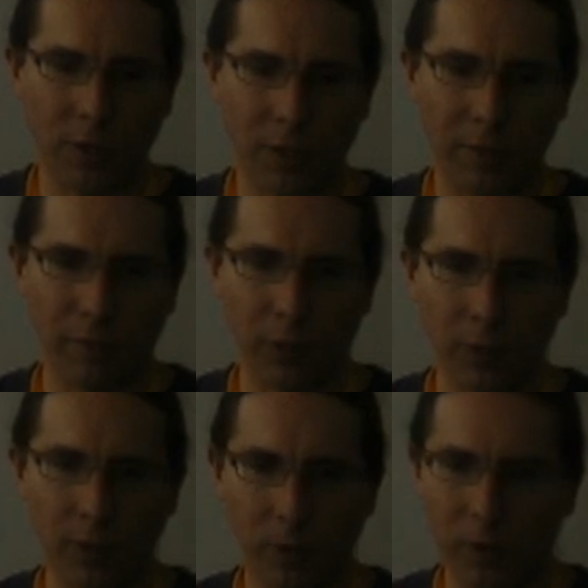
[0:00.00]
the shape
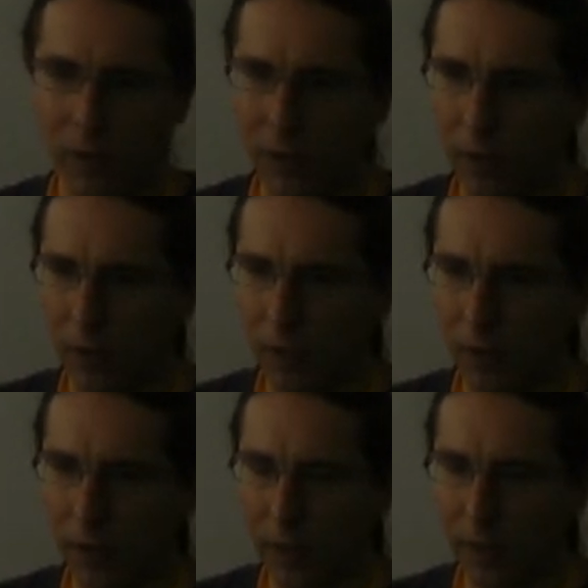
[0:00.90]
for you.
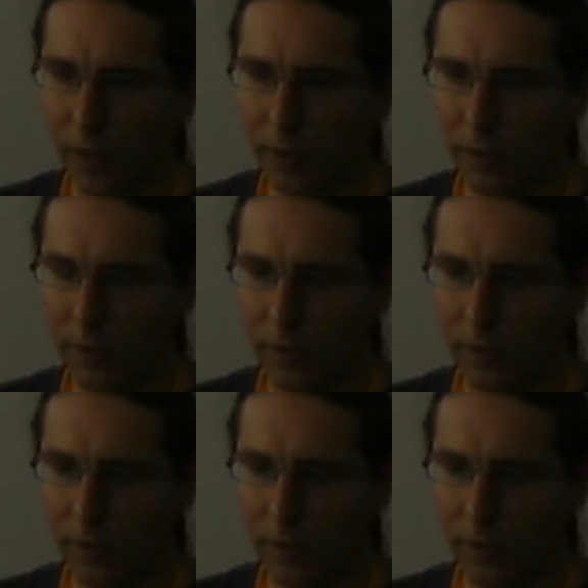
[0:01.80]
And